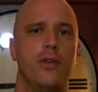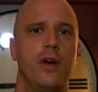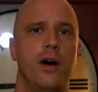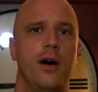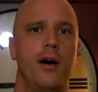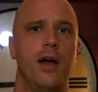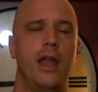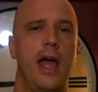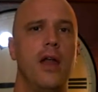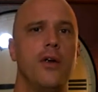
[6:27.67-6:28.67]

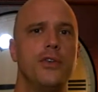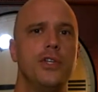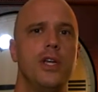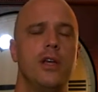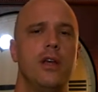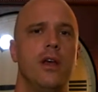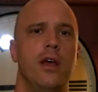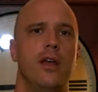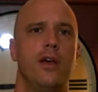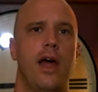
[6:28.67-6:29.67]
an energy
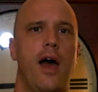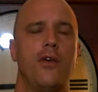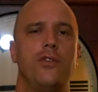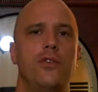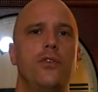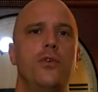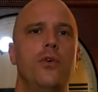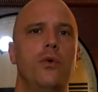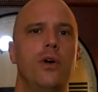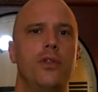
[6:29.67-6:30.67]
that has to
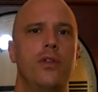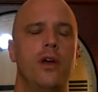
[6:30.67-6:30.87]
do with